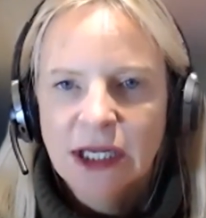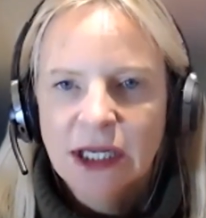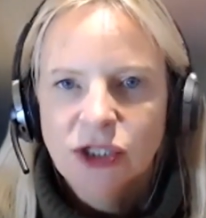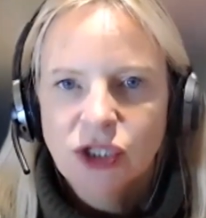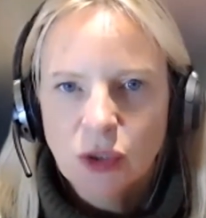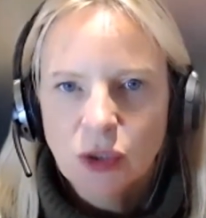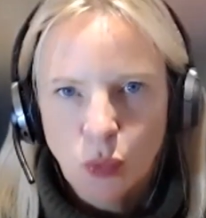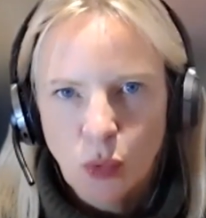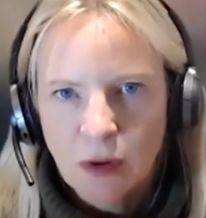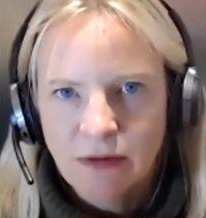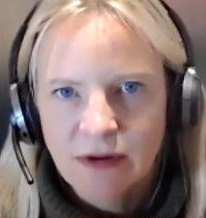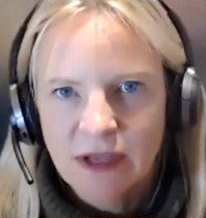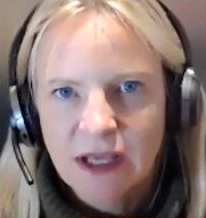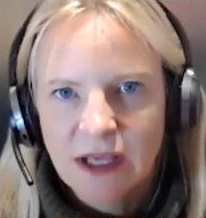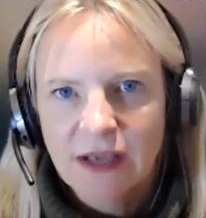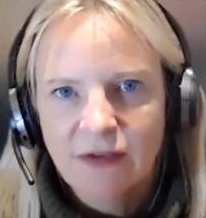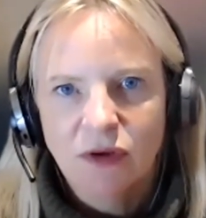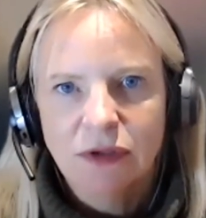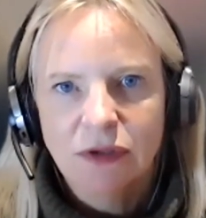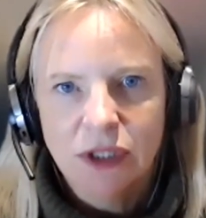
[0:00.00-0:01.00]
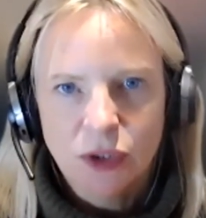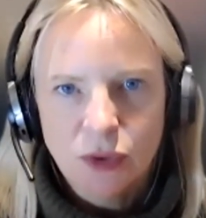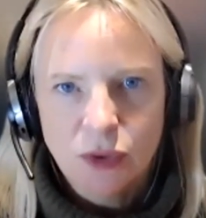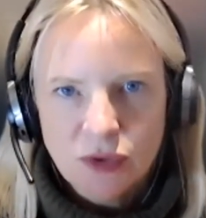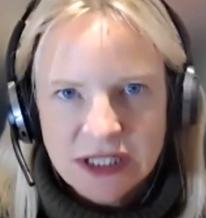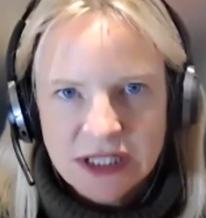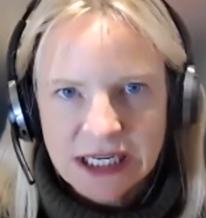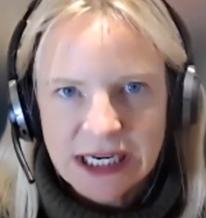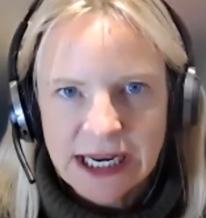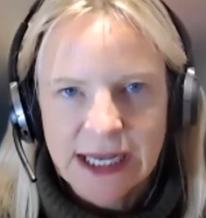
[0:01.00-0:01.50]
don't worry if you lose
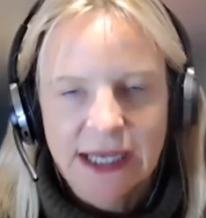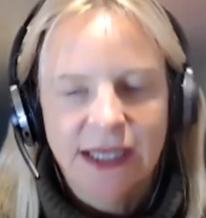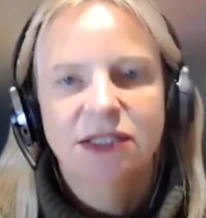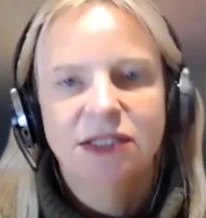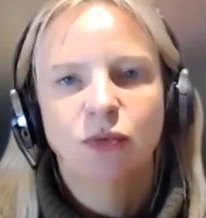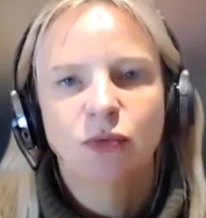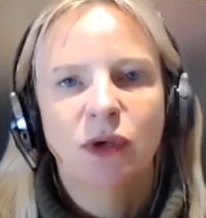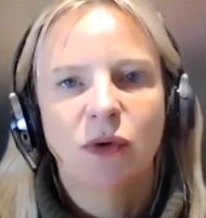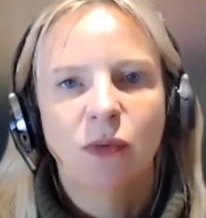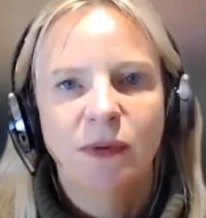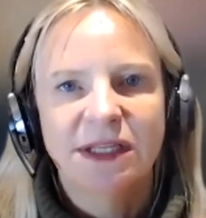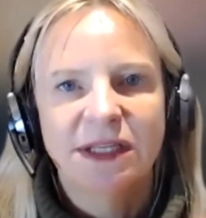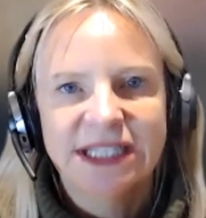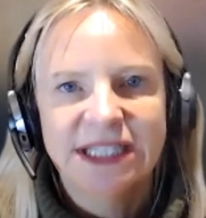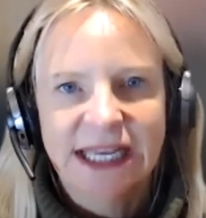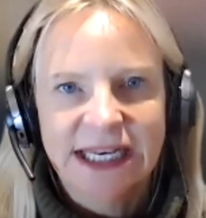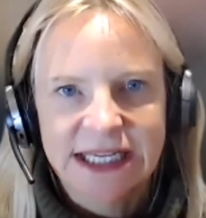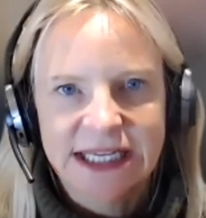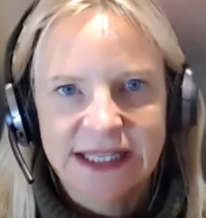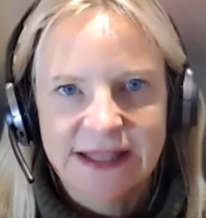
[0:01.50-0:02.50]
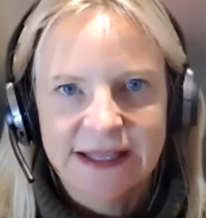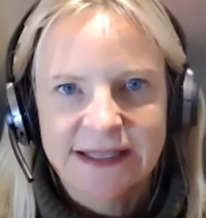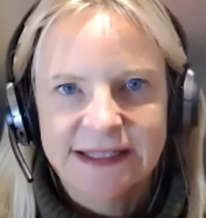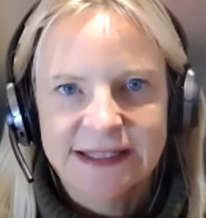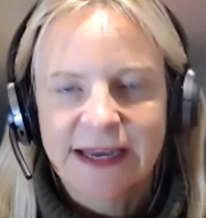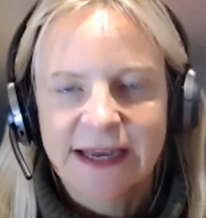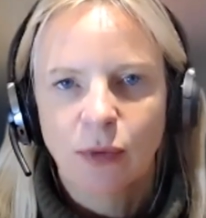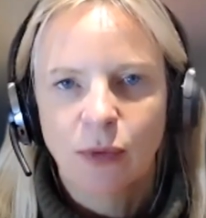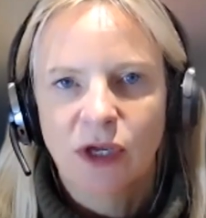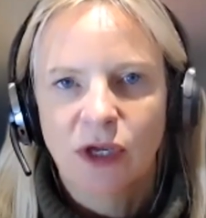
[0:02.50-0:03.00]
the links. We will be sending these
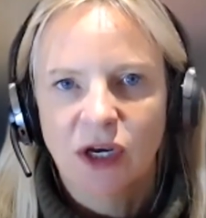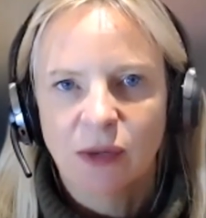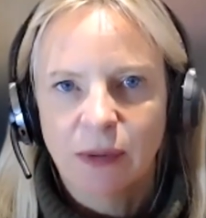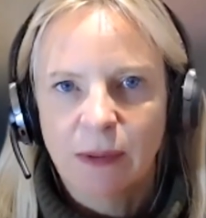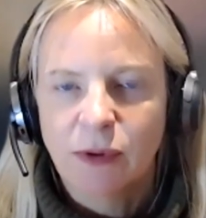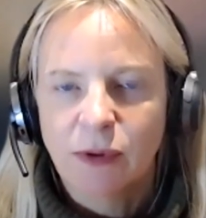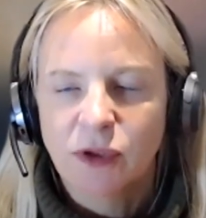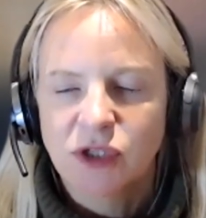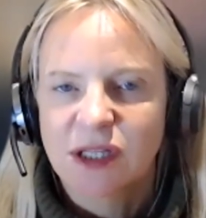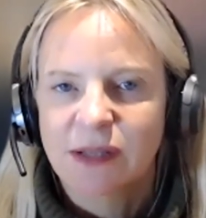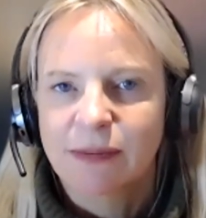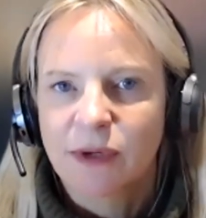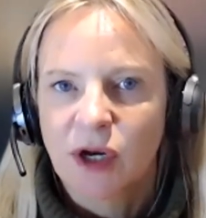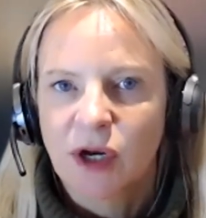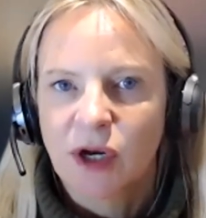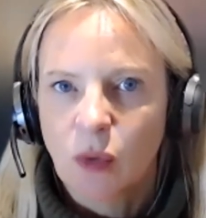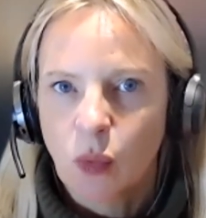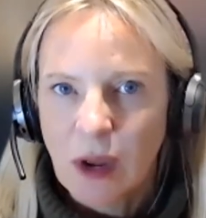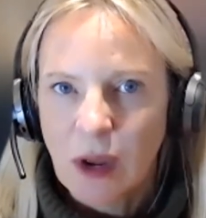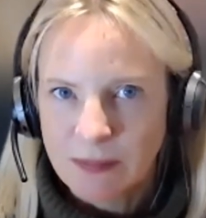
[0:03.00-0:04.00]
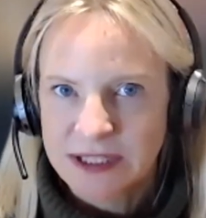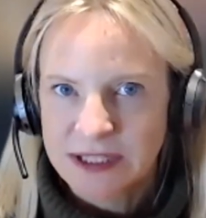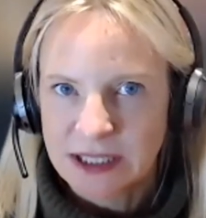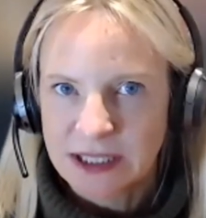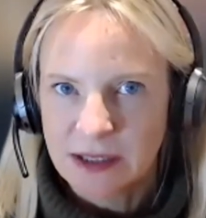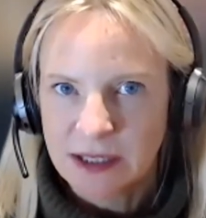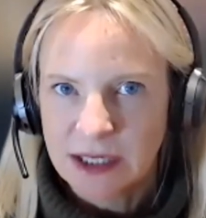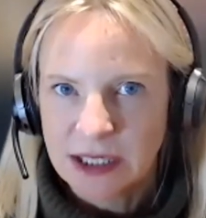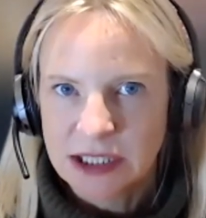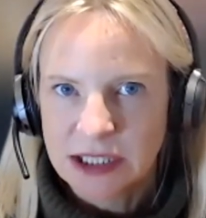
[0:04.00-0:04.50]
out. We're going to be putting them on our
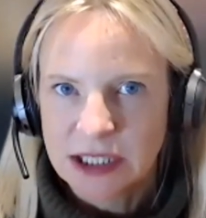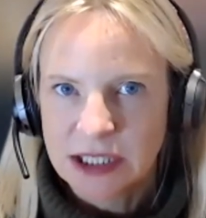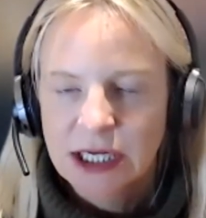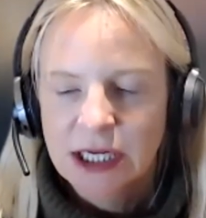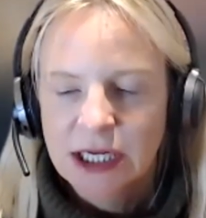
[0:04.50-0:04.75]
website.